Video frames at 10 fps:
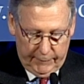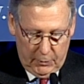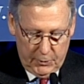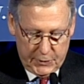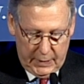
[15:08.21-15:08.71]

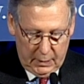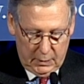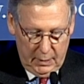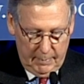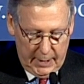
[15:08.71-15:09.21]
But the
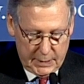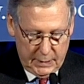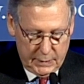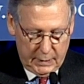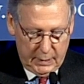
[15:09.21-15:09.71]
voters sent a clear
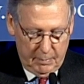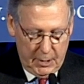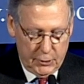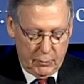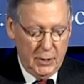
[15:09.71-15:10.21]
message
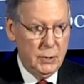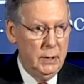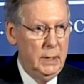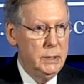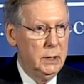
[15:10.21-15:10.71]
that the
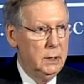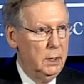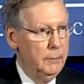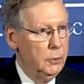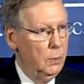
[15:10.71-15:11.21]
administration
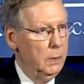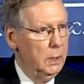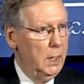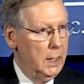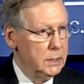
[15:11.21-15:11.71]
needs to come
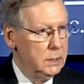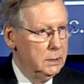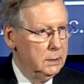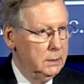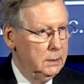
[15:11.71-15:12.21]
toward
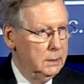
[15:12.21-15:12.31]
us.